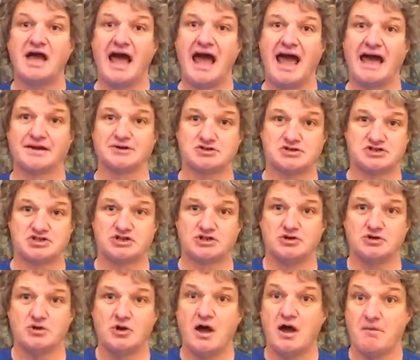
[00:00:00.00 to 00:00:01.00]
and
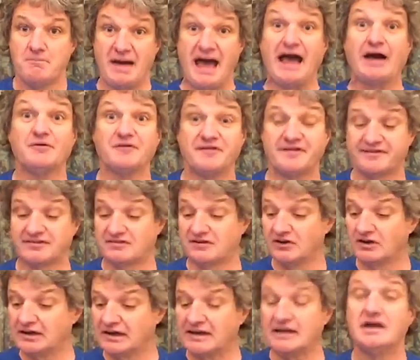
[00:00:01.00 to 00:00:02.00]
£2
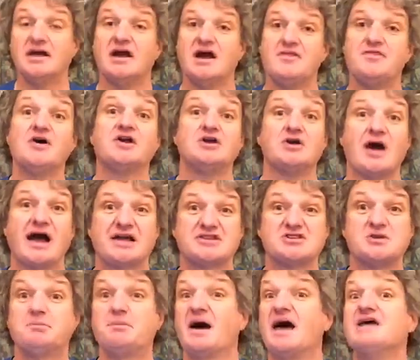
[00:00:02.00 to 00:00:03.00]
sterling that you had to
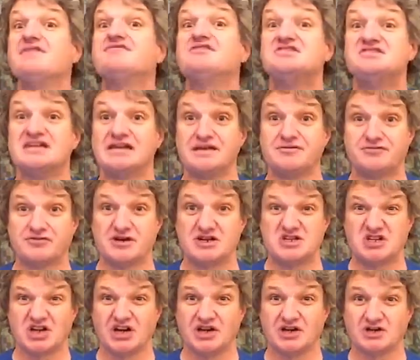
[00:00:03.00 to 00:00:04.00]
pay for delivery
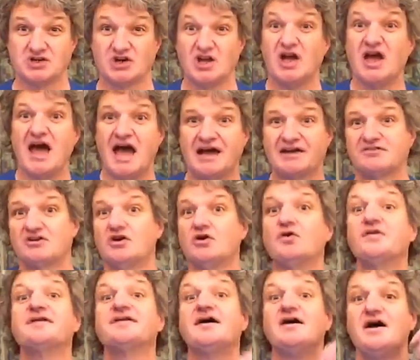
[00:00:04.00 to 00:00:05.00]
charge. And of
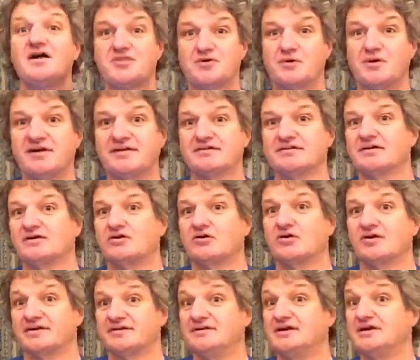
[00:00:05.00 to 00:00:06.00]
course, the reason the
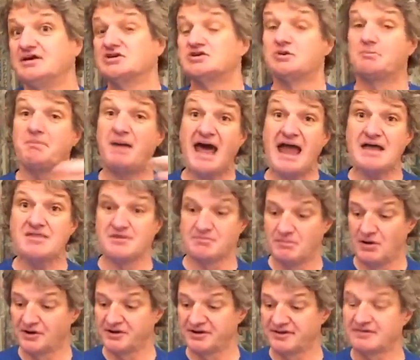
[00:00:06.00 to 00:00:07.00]
crooks need you to pay the
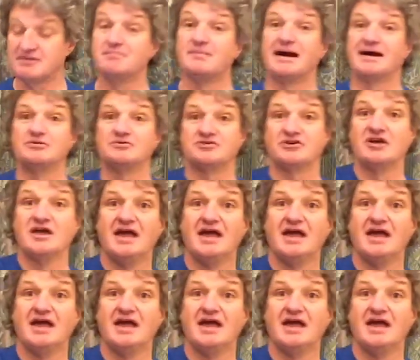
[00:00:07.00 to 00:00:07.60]
modest amount